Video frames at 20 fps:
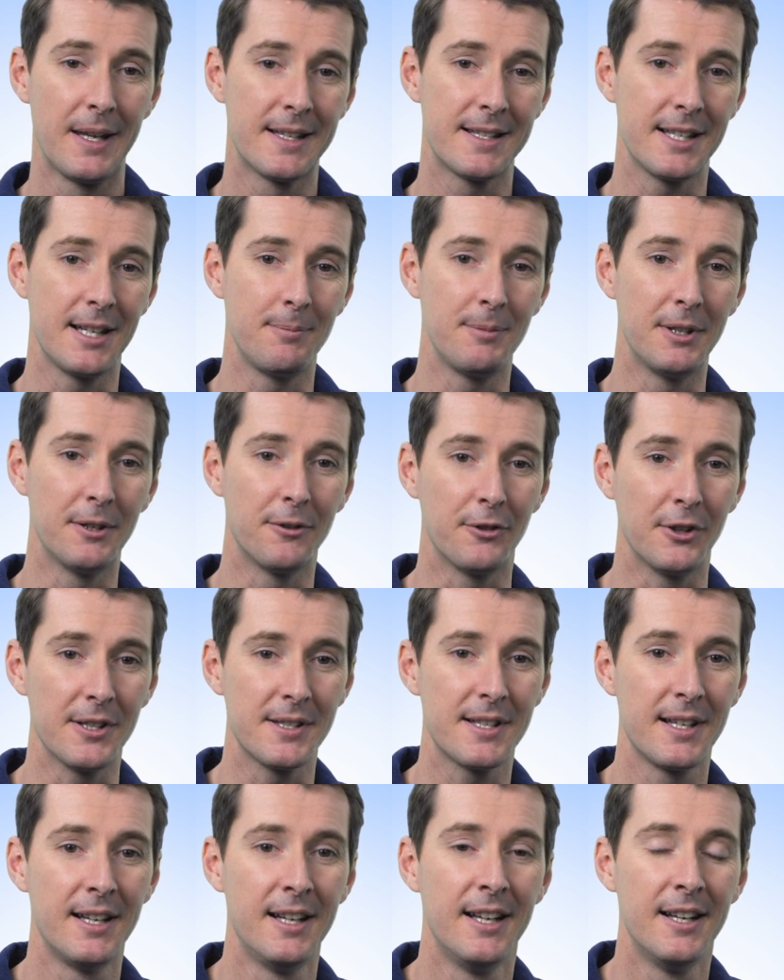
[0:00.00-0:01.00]
same
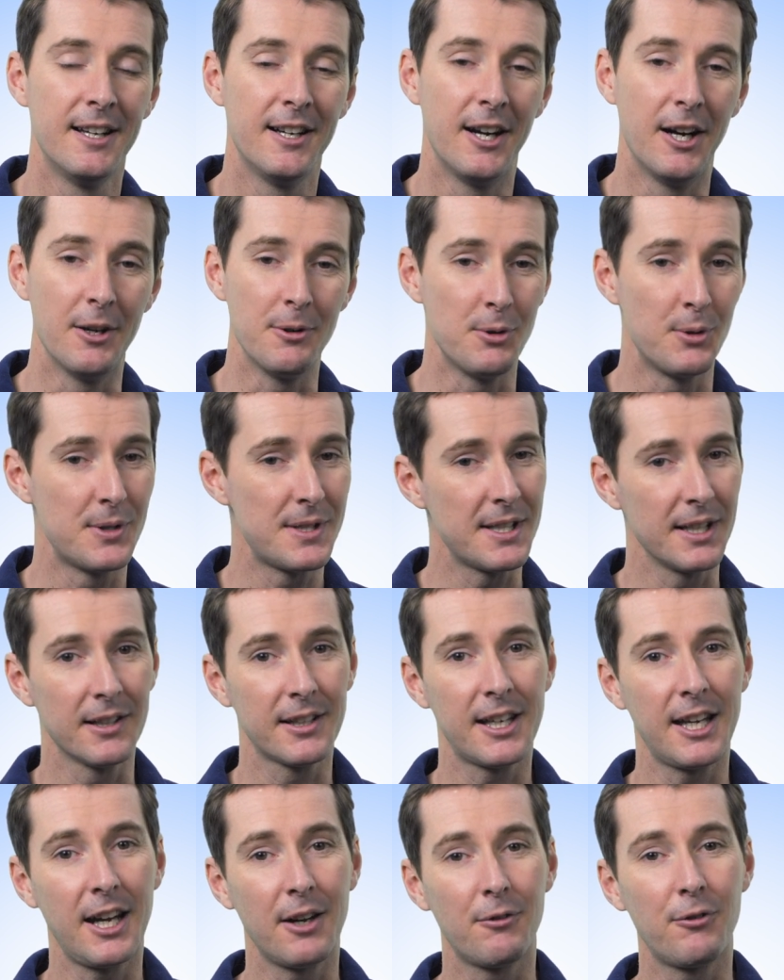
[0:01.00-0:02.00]
difference. Uh, you still
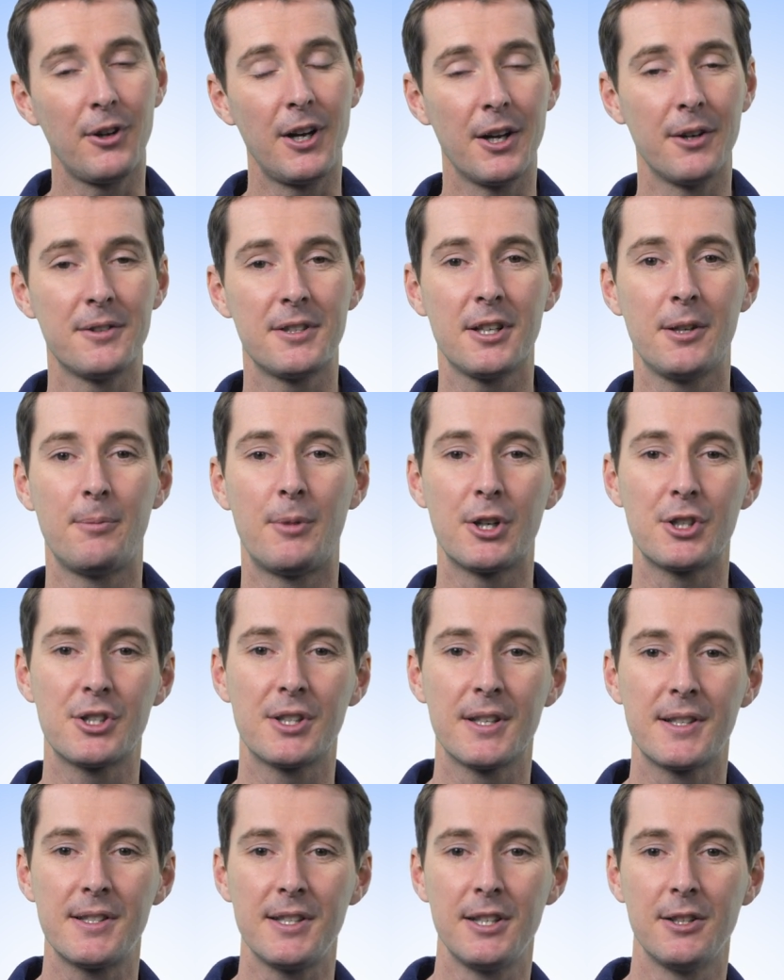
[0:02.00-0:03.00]
can't fly until March
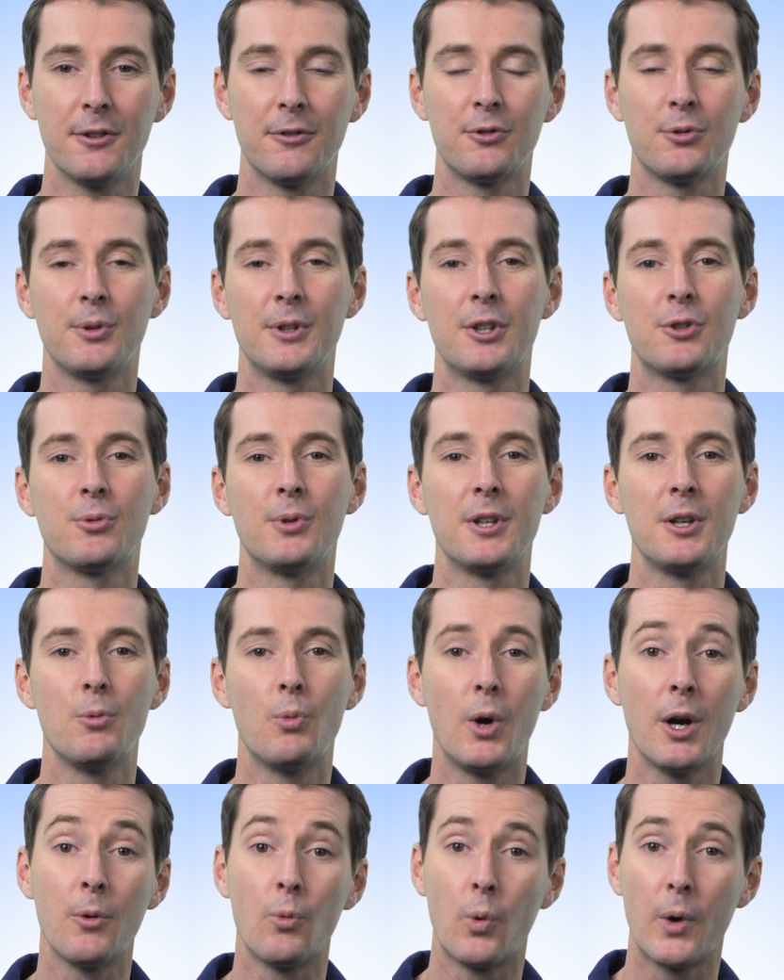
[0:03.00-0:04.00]
16 of
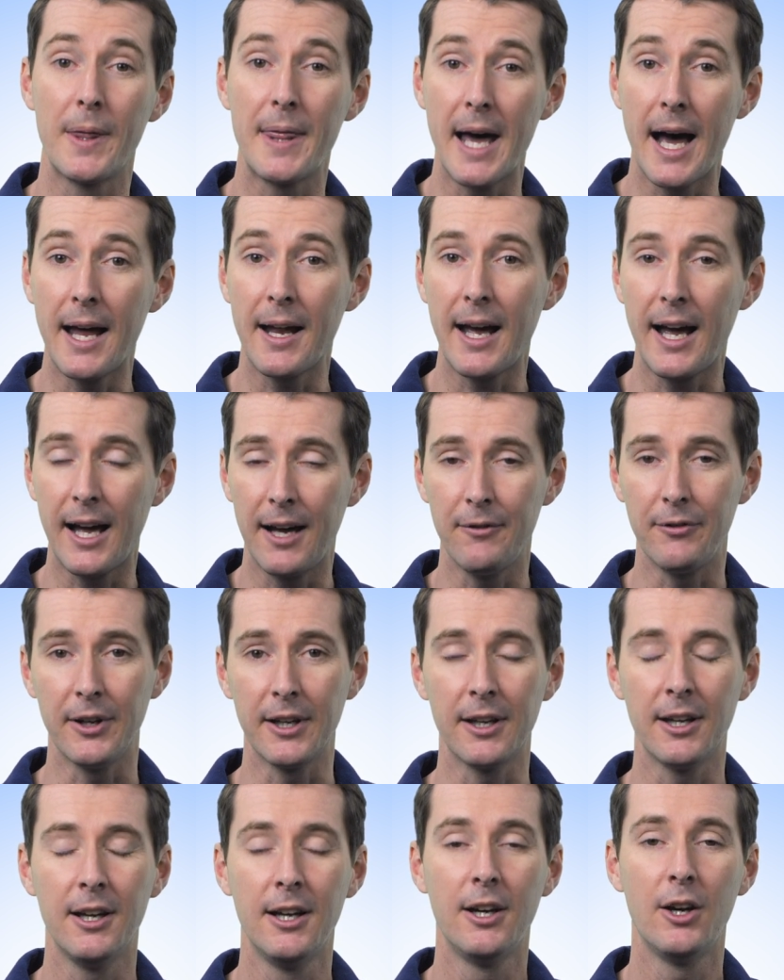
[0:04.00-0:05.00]
2021 without
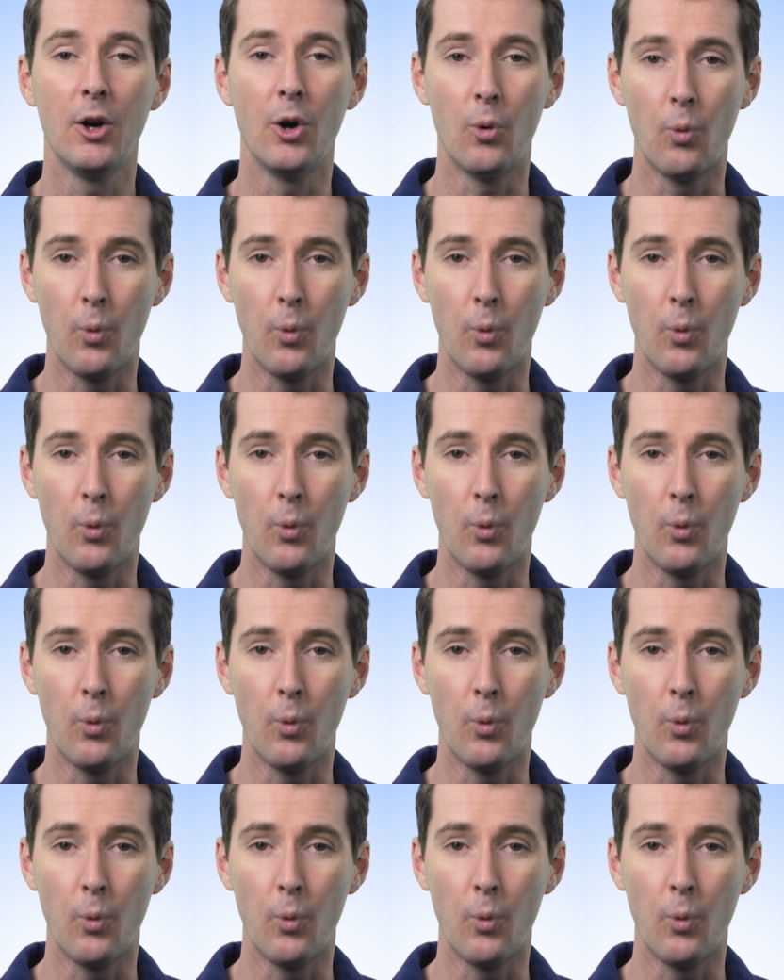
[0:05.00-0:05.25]
having a